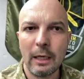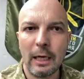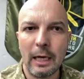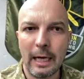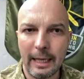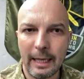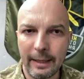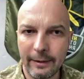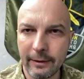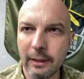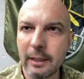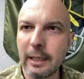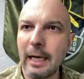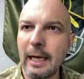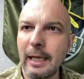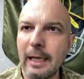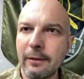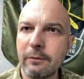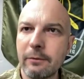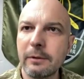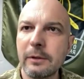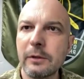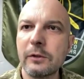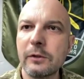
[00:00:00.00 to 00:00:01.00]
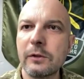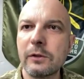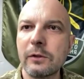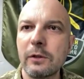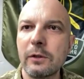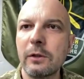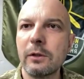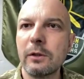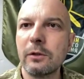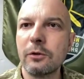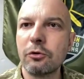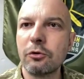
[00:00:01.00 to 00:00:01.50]
other countries,
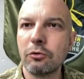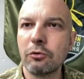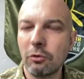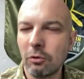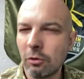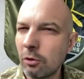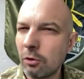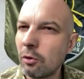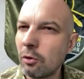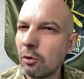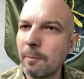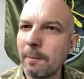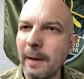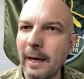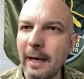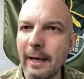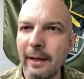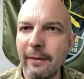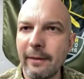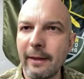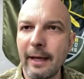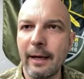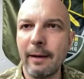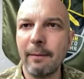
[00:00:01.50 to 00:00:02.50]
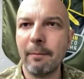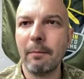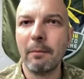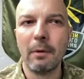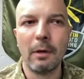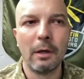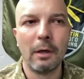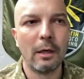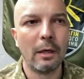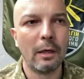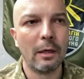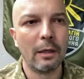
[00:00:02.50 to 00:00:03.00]
uh, to occupy them,
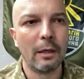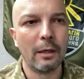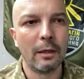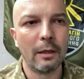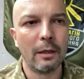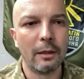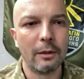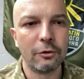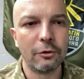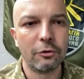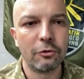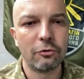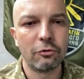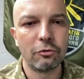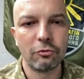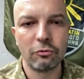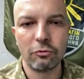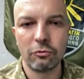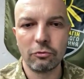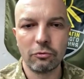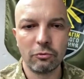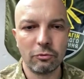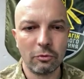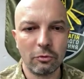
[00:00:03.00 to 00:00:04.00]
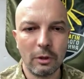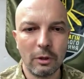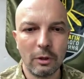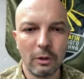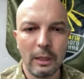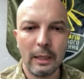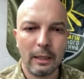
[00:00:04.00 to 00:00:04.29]
uh, to